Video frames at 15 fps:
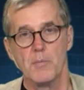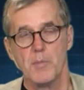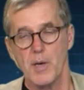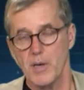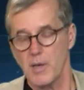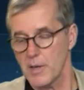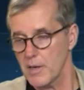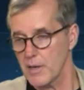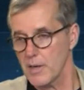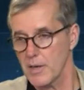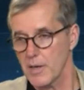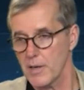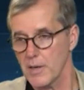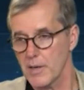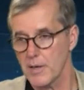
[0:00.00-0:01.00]
but
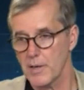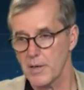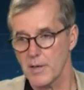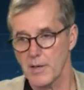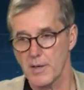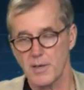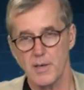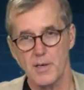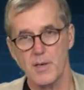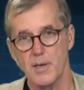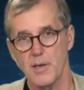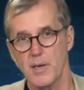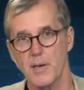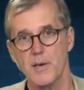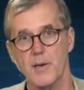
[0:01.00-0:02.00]
in
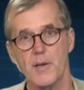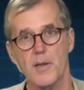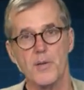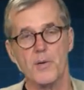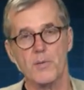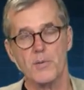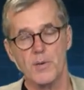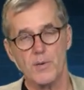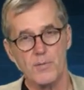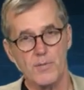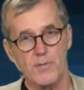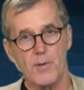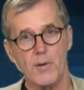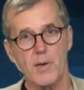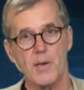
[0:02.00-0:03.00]
another,
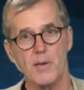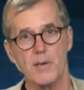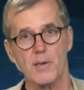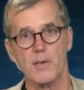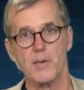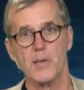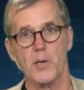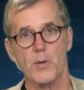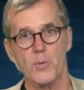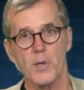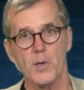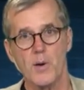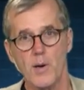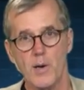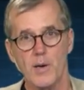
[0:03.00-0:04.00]
very clear
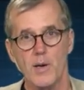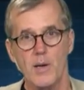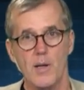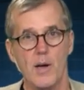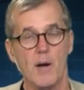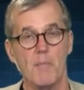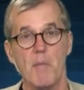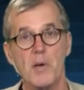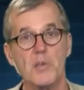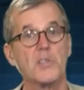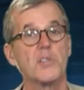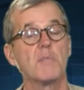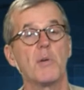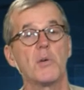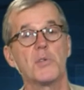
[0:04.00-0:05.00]
regard,
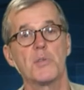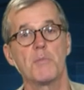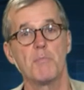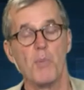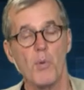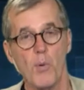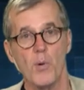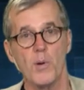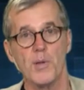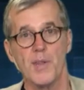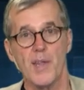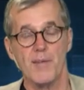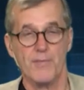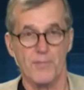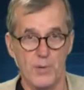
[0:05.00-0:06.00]
amongst the most important
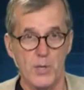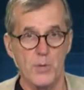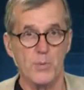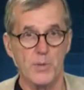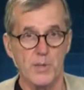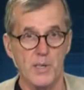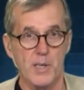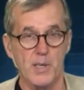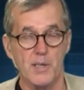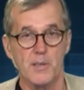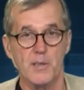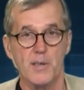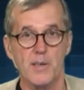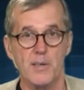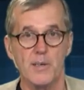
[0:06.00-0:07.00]
that frequently get
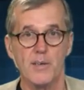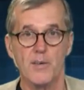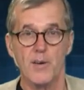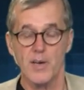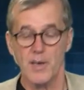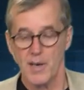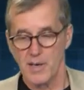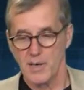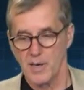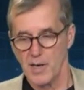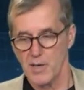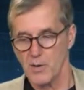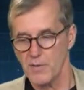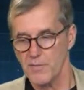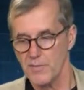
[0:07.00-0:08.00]
done. Right? I
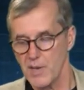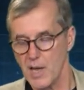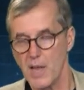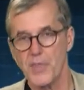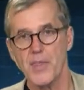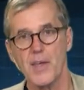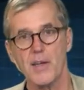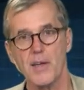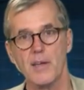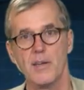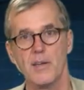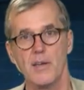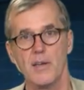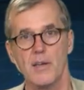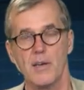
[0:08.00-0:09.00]
know of nothing
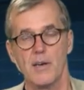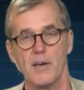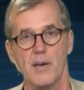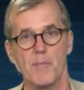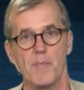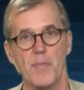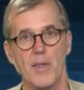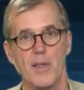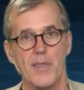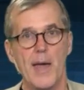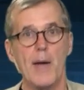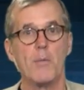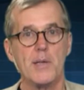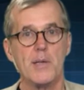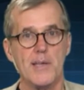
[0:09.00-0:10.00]

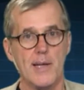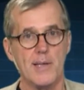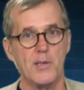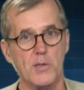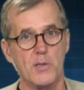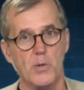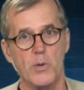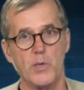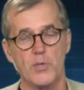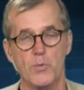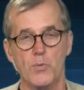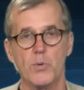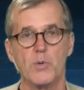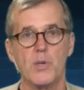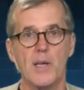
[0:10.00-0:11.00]
that we tend to do as a
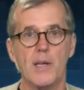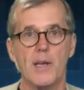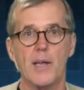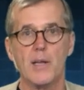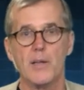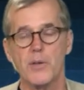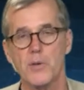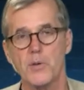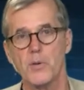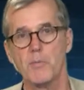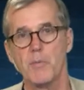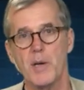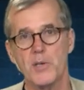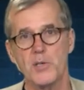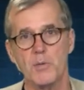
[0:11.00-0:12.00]
routine analytical
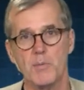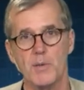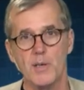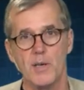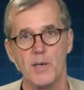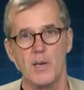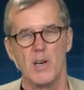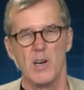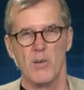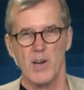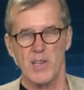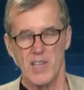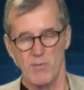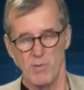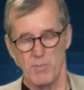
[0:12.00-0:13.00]
measurement,
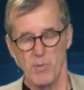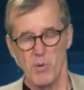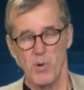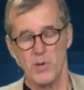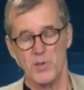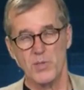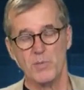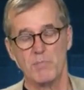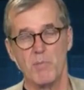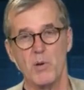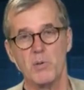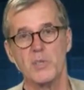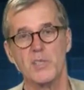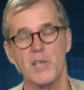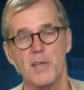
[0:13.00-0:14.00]
right, that reports
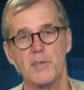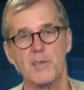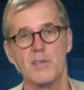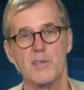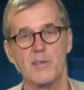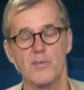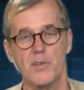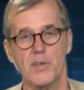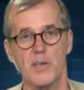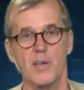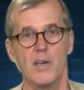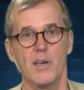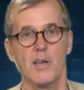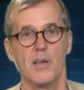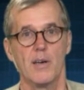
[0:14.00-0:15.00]
most sensitively
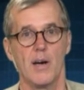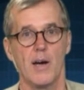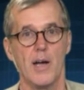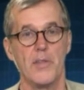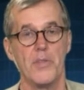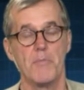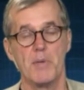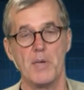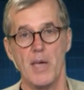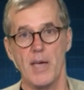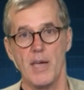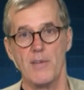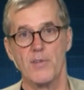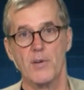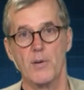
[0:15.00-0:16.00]
on the
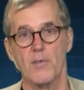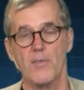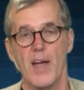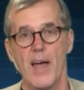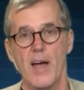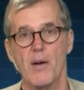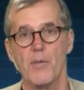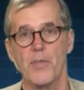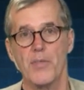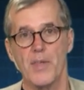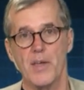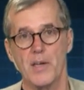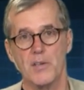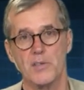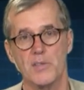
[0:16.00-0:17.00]
behavior of how
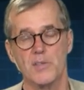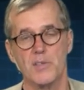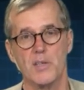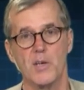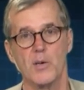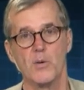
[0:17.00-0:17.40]
things,